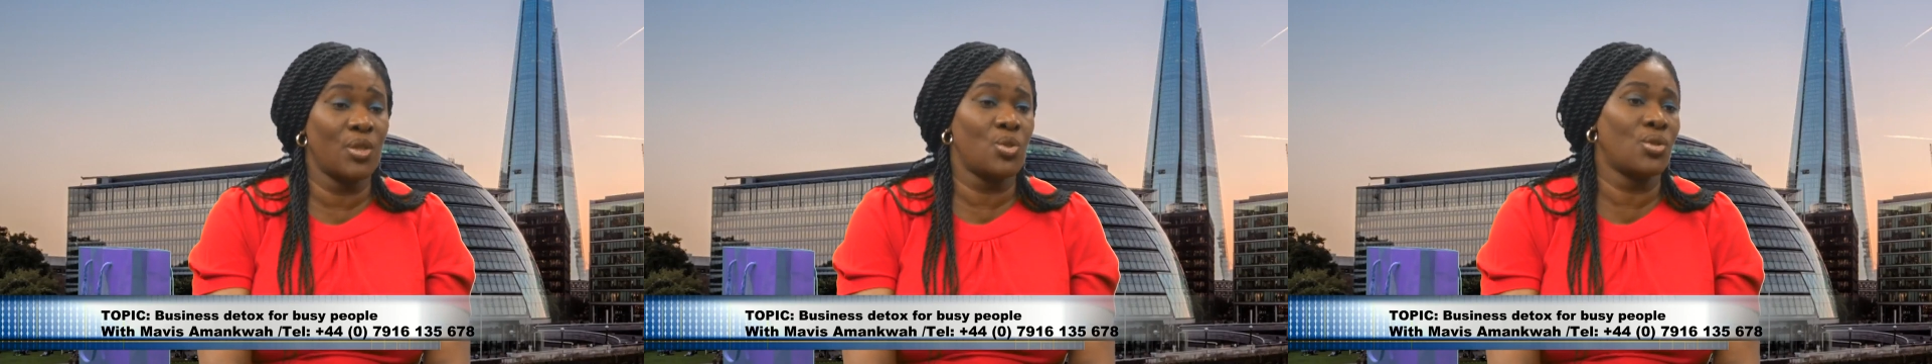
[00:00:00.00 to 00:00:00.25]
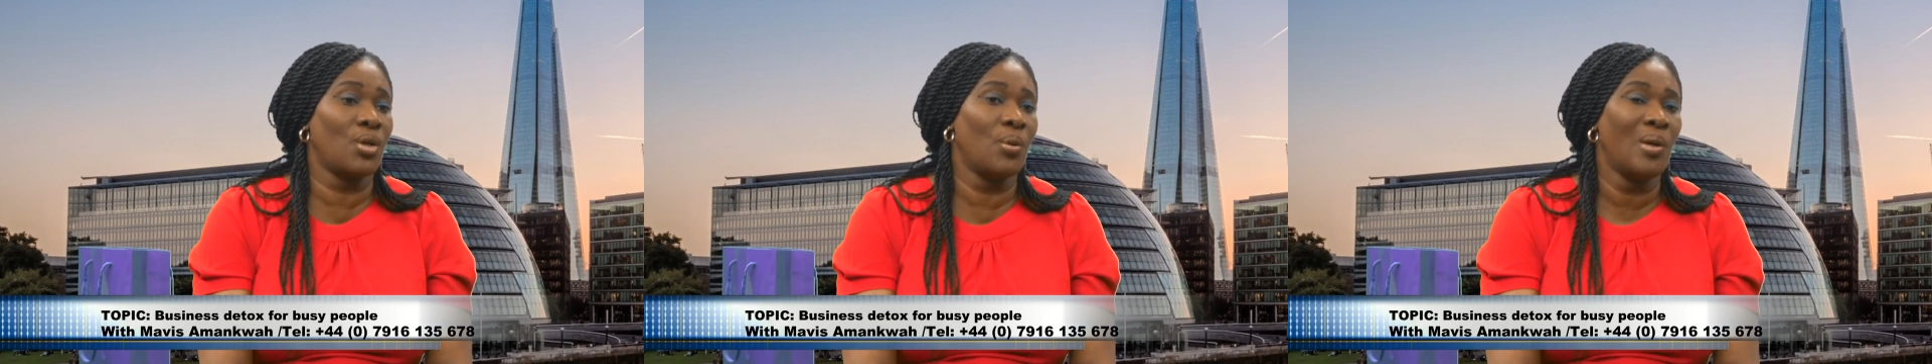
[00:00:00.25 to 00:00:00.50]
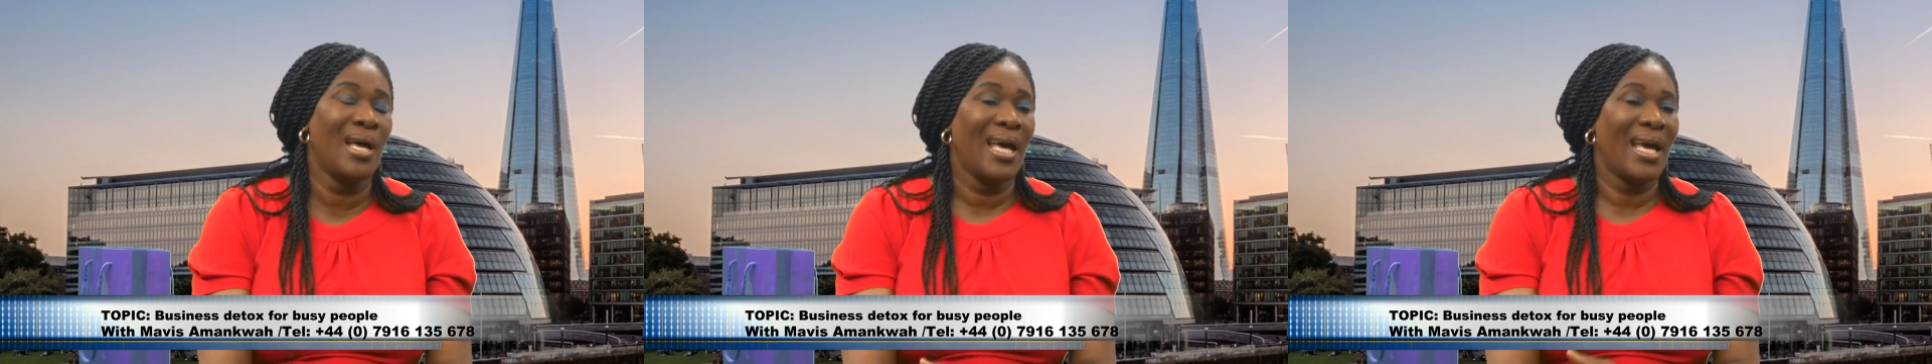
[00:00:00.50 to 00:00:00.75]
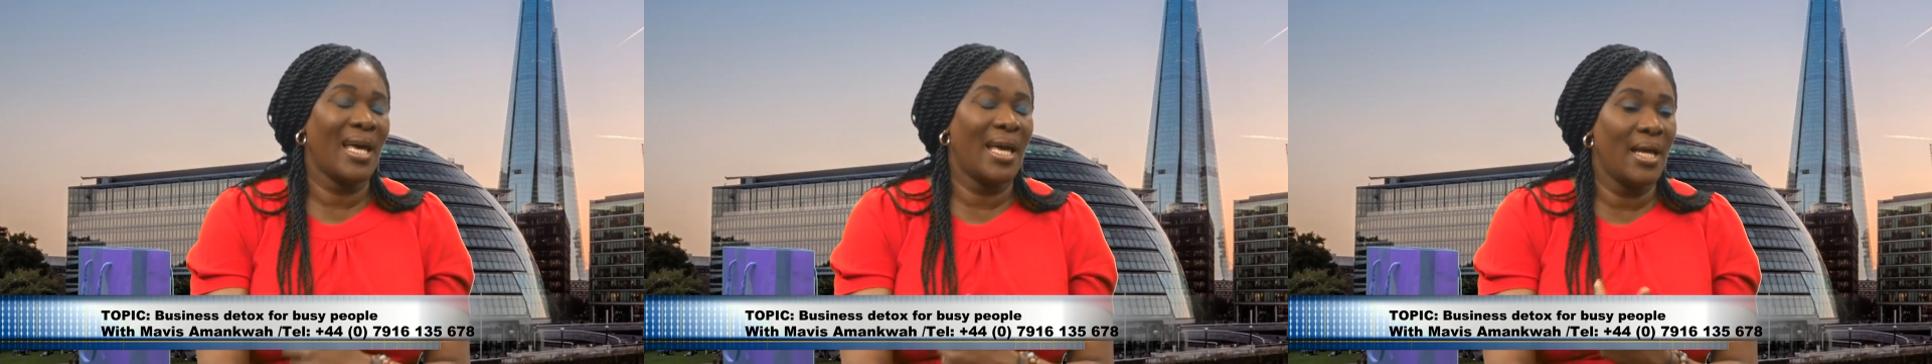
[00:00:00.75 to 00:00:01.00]
So
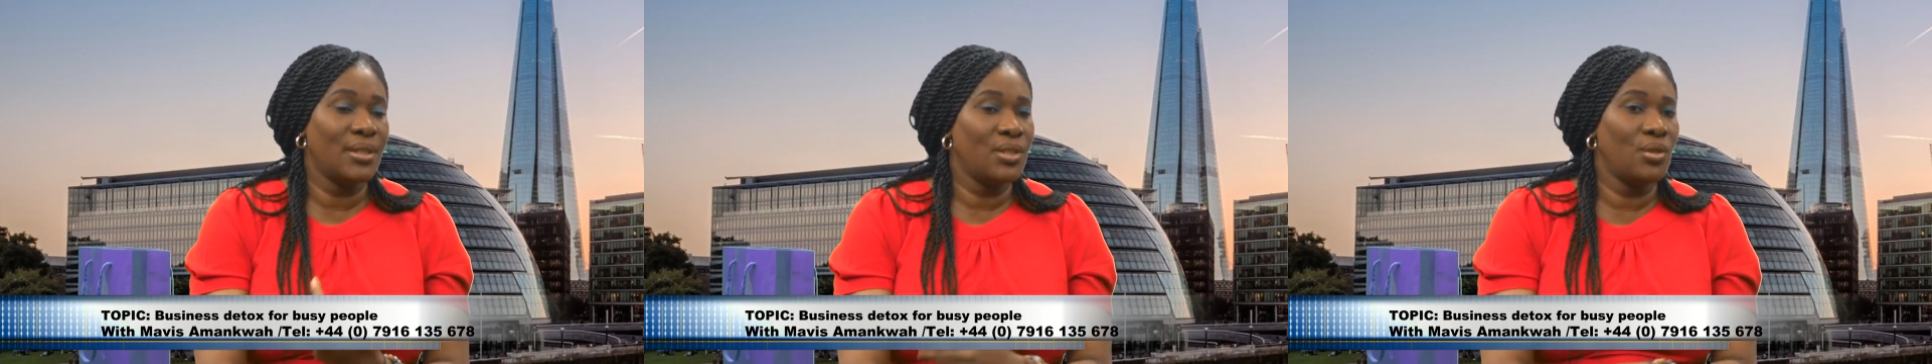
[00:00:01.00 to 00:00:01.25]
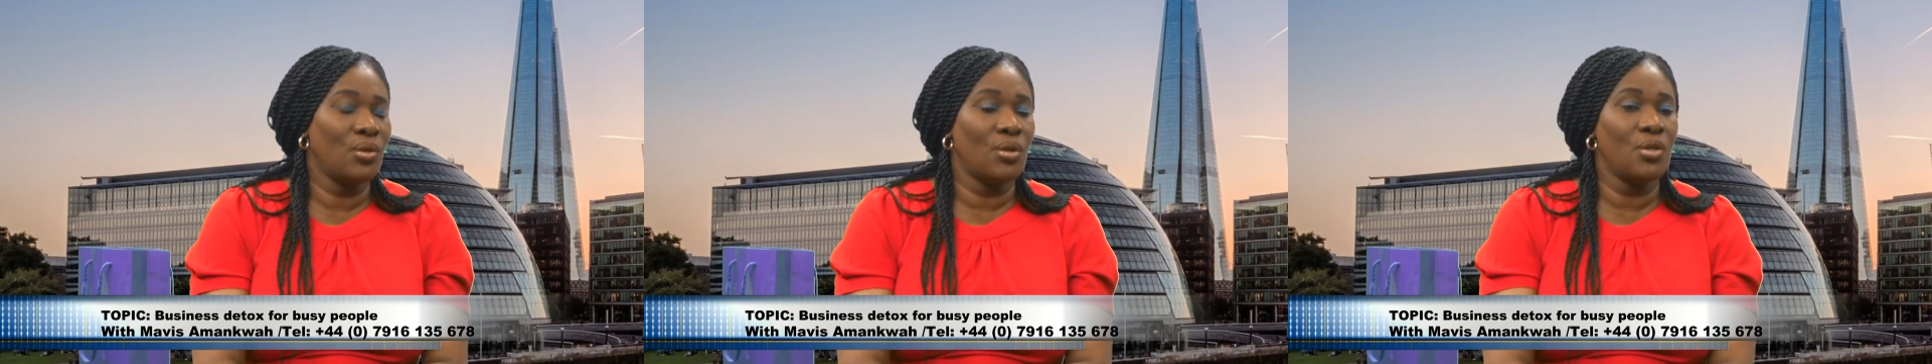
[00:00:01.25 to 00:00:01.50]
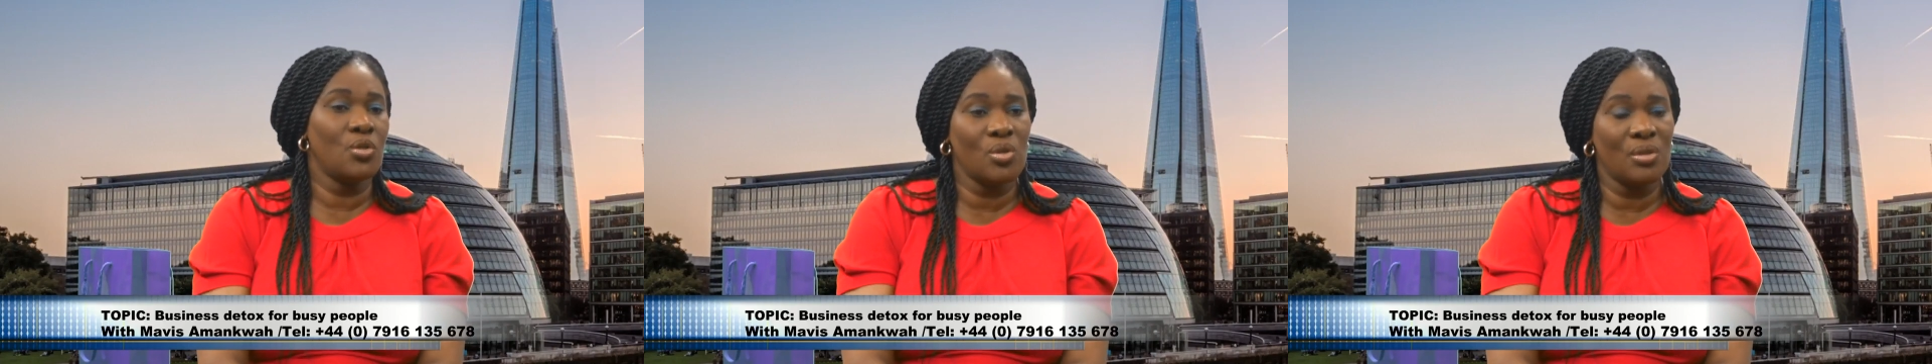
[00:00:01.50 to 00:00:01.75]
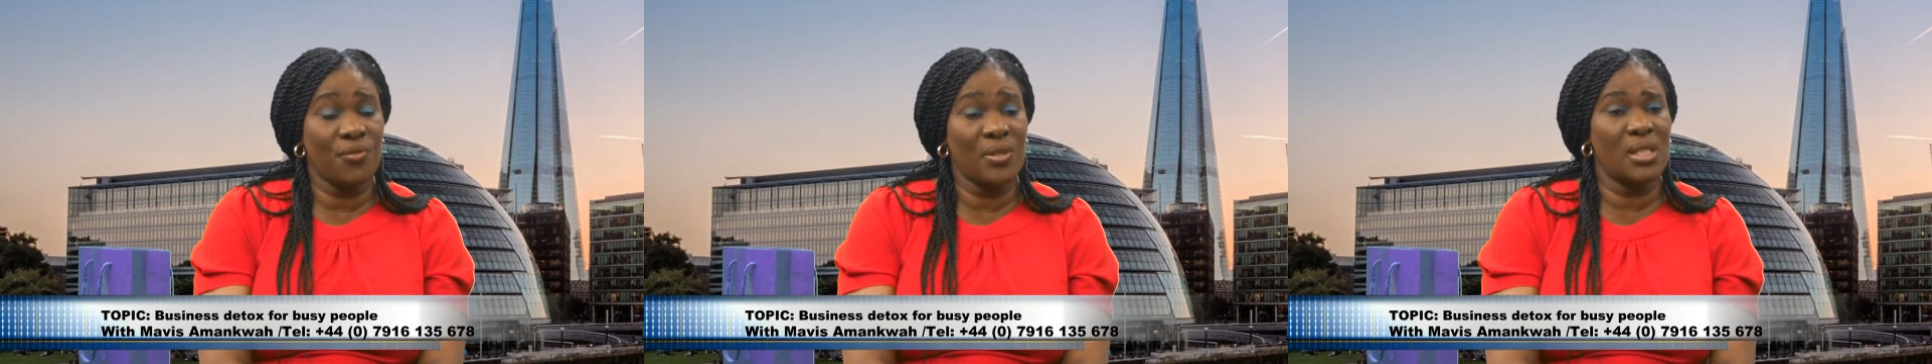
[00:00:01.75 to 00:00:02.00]
again, you know, you do
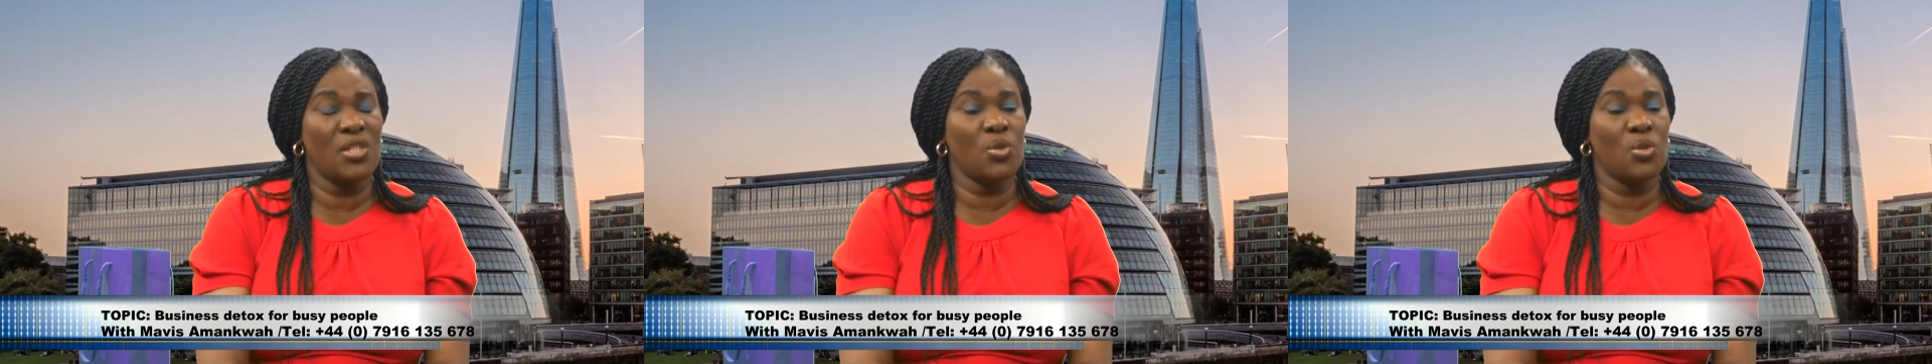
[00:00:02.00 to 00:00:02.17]
different things.